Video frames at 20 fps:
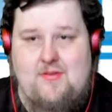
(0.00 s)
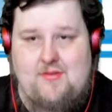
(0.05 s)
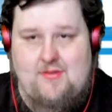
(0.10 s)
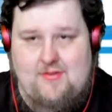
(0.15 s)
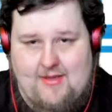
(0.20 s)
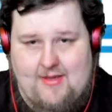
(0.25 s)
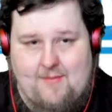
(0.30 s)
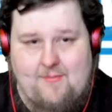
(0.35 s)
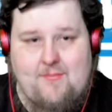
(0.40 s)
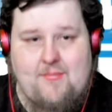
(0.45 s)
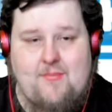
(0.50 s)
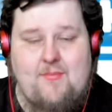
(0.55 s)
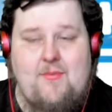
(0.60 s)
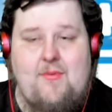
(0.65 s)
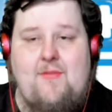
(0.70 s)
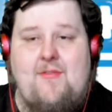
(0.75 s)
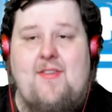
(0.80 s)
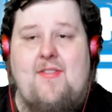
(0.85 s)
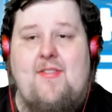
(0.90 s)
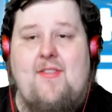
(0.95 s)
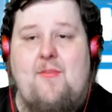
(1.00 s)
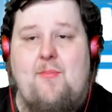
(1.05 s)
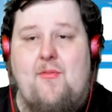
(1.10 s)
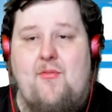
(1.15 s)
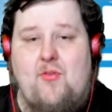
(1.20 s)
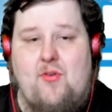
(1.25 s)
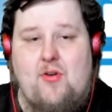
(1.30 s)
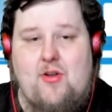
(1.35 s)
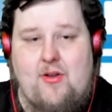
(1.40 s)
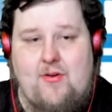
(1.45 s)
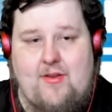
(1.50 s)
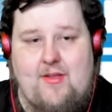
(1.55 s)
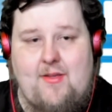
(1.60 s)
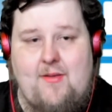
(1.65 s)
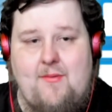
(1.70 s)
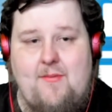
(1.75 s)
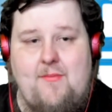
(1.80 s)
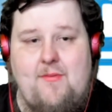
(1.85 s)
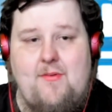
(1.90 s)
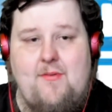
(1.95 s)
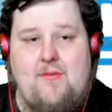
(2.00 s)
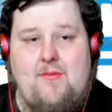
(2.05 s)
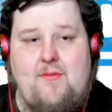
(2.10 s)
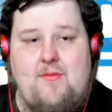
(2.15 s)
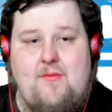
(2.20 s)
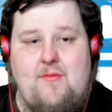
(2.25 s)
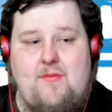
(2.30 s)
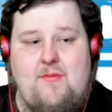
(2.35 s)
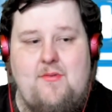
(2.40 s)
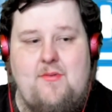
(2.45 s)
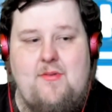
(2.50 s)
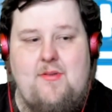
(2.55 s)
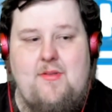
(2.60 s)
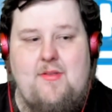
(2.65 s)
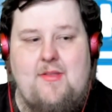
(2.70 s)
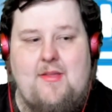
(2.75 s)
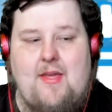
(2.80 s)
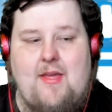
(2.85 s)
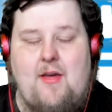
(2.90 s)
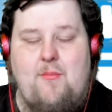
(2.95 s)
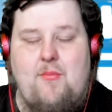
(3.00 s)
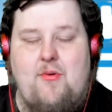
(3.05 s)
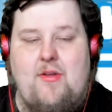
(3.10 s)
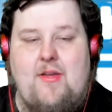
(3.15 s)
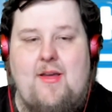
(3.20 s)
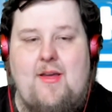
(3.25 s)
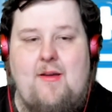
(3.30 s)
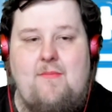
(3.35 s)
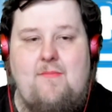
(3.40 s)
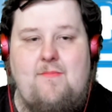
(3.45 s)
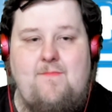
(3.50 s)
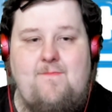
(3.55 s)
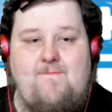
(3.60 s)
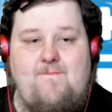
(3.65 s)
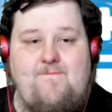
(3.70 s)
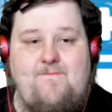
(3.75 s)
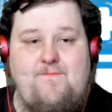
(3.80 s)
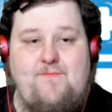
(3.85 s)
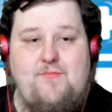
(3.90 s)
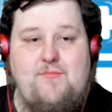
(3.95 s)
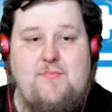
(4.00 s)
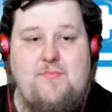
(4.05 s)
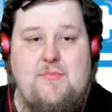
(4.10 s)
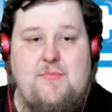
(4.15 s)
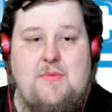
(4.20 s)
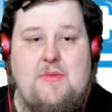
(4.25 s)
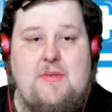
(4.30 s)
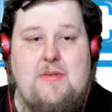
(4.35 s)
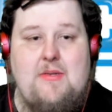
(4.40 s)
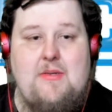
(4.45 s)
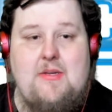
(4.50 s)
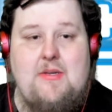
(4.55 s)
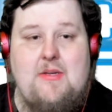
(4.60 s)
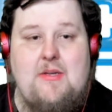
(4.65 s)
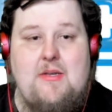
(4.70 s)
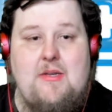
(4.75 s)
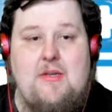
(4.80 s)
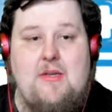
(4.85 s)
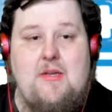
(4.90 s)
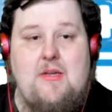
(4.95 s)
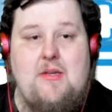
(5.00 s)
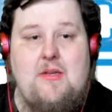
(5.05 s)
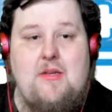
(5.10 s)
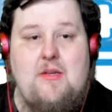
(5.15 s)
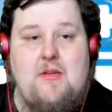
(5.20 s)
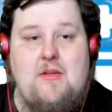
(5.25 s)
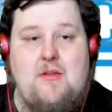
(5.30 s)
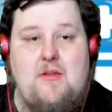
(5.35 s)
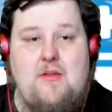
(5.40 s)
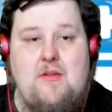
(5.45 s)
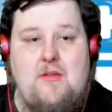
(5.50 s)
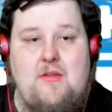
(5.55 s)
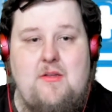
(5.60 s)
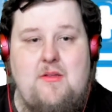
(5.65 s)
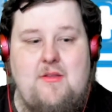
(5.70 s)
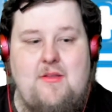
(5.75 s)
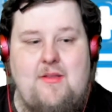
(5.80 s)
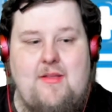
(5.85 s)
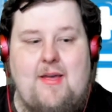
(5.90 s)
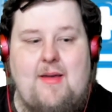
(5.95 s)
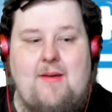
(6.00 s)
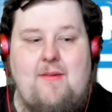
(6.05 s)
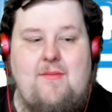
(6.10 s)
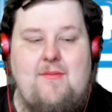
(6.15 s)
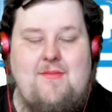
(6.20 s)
Yep, you've said this before, Cody. Cowboy. The cowboy, yeah. Howard.